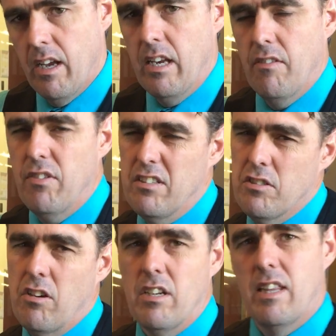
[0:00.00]
and it feels
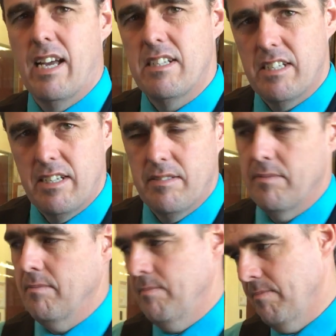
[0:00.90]
kind of lazy,
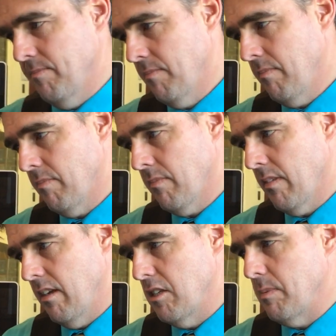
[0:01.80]

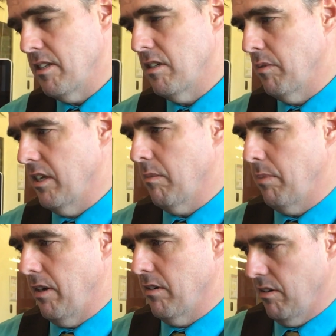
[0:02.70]
especially when you
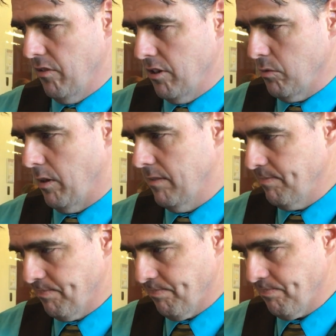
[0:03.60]
compare it to the first one.